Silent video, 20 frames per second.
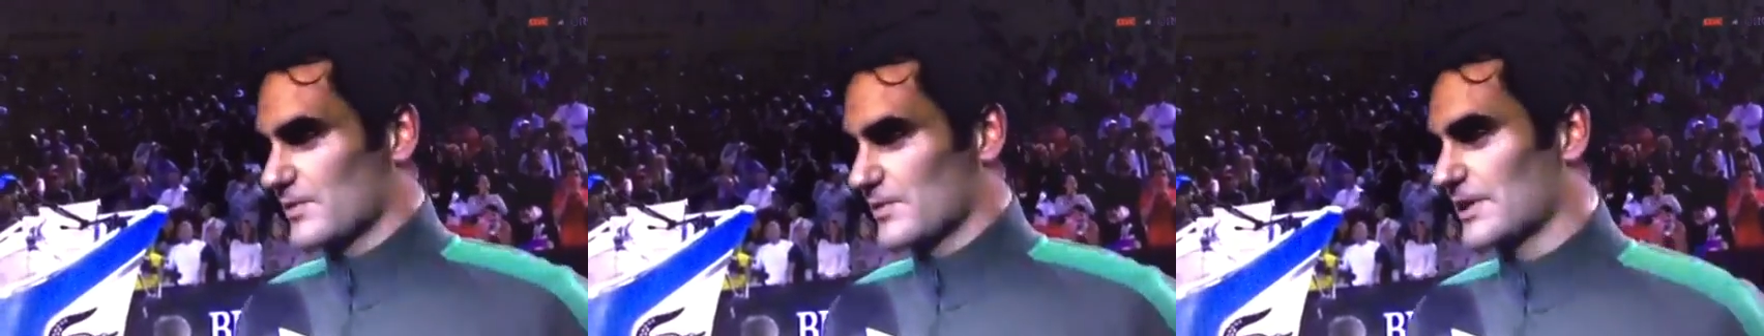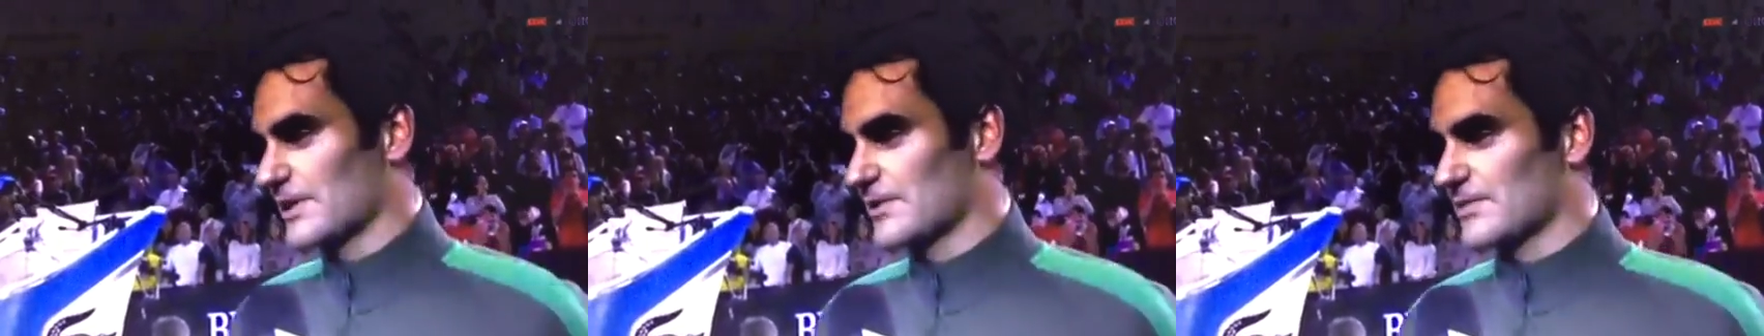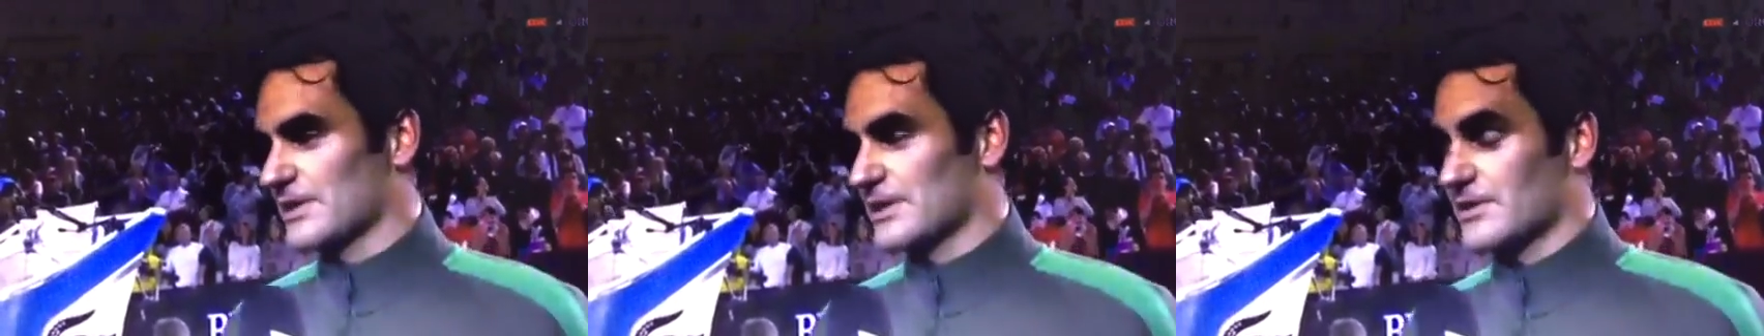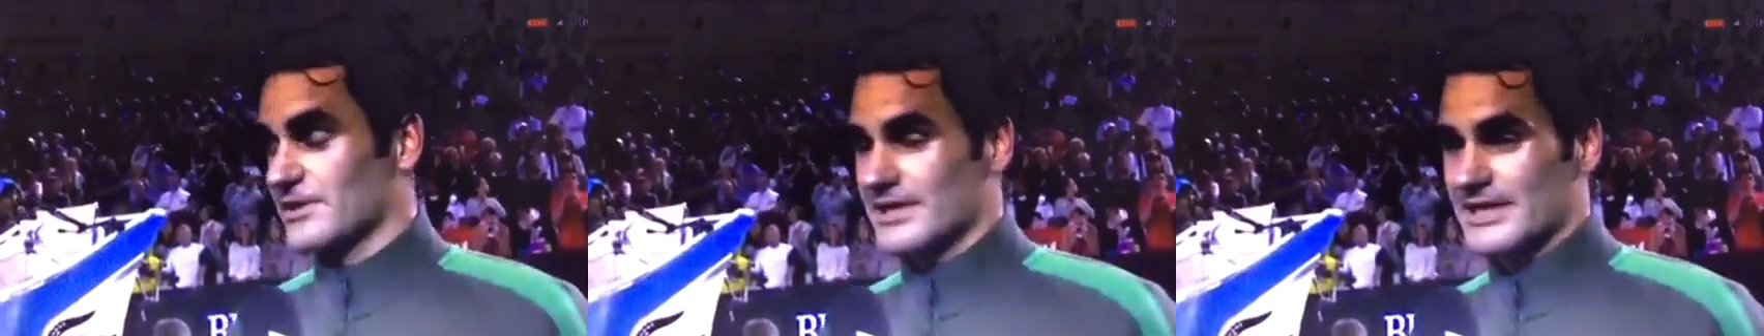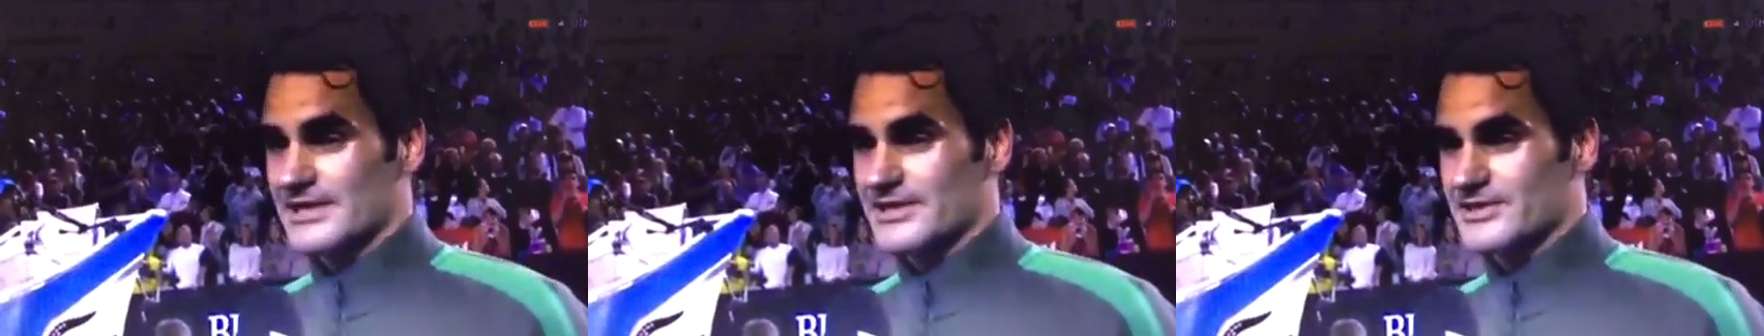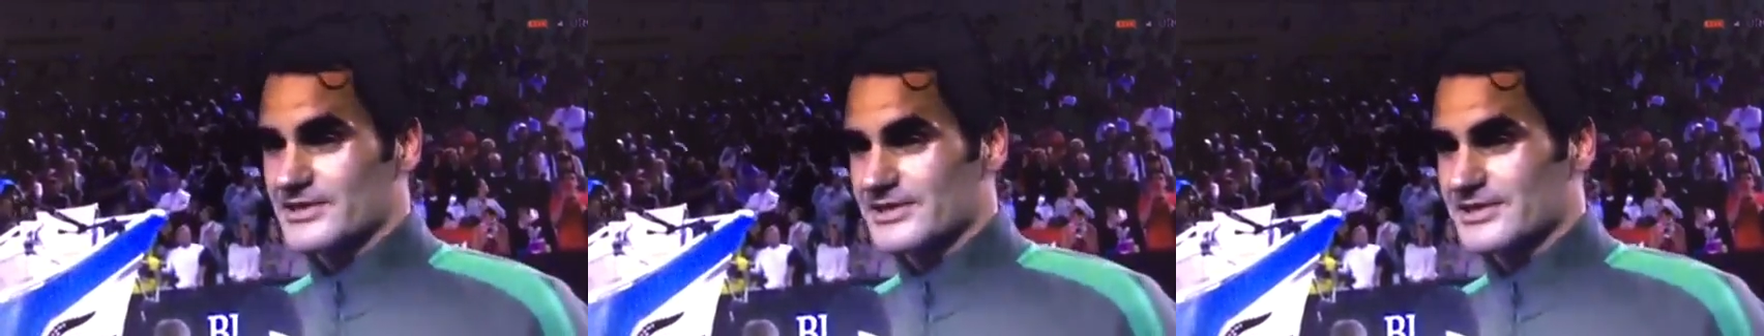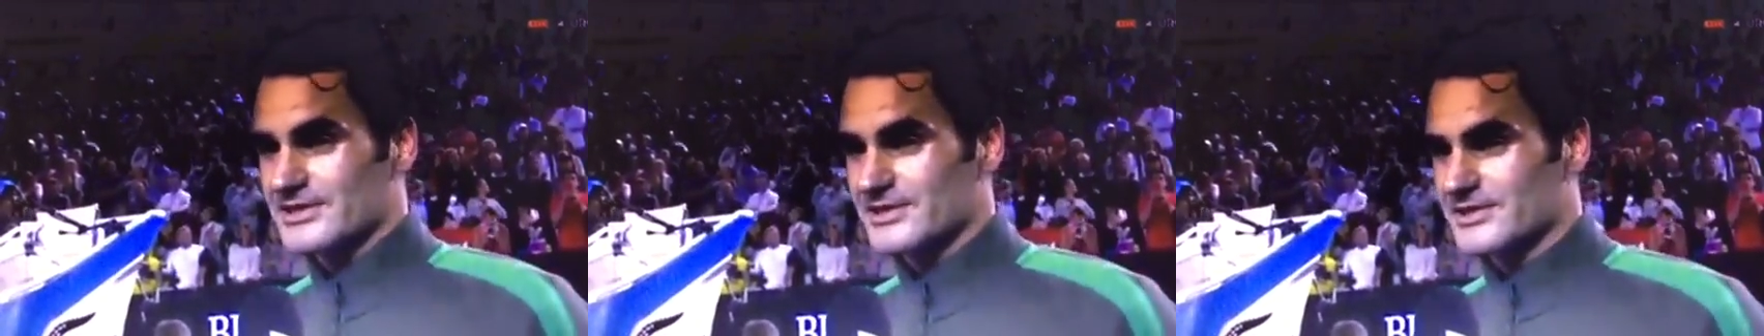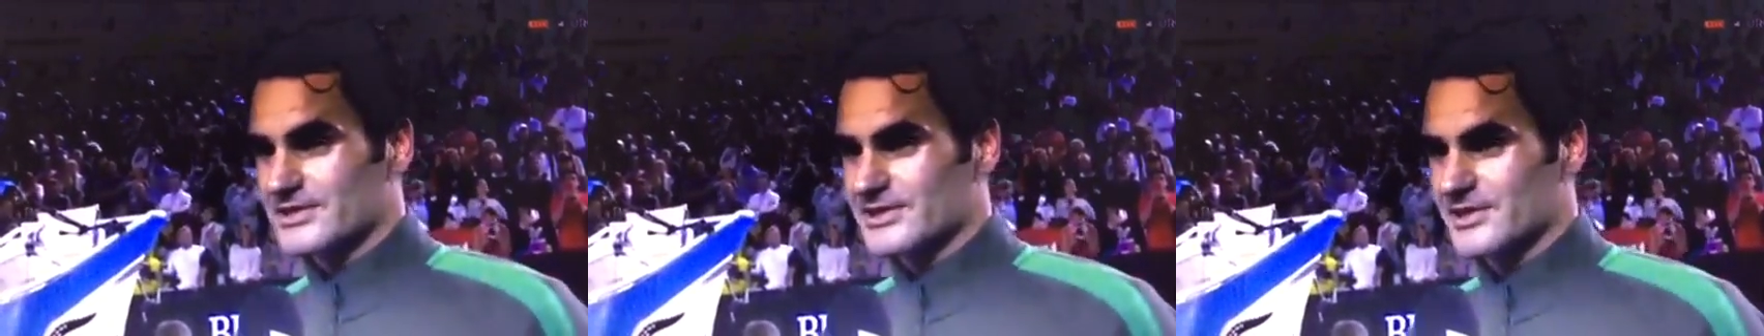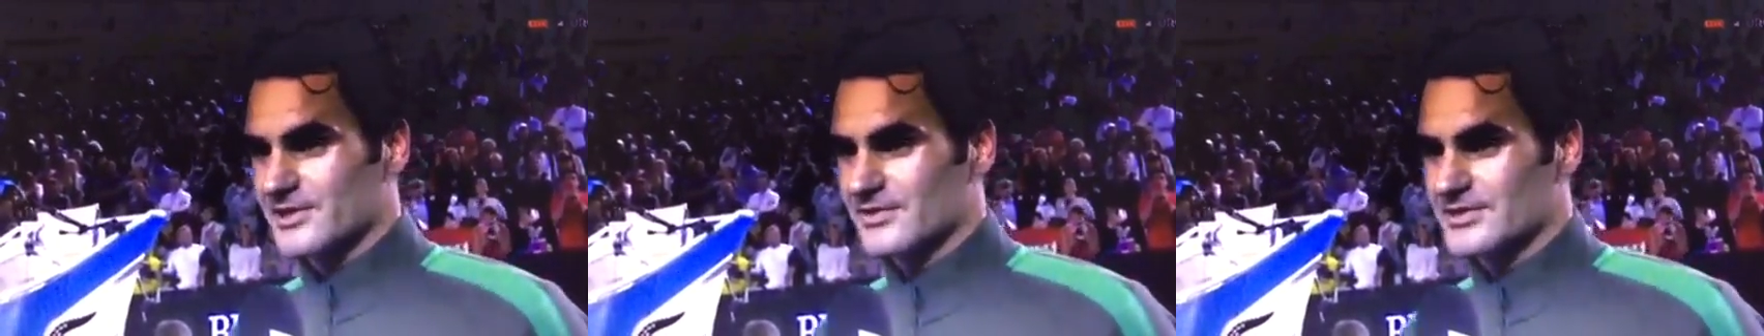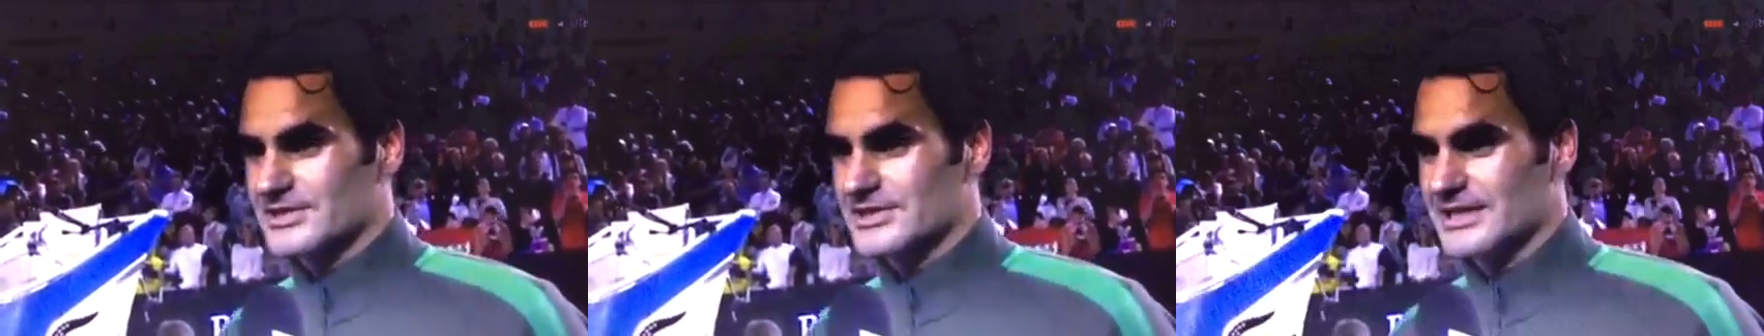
times, so we played on big occasions.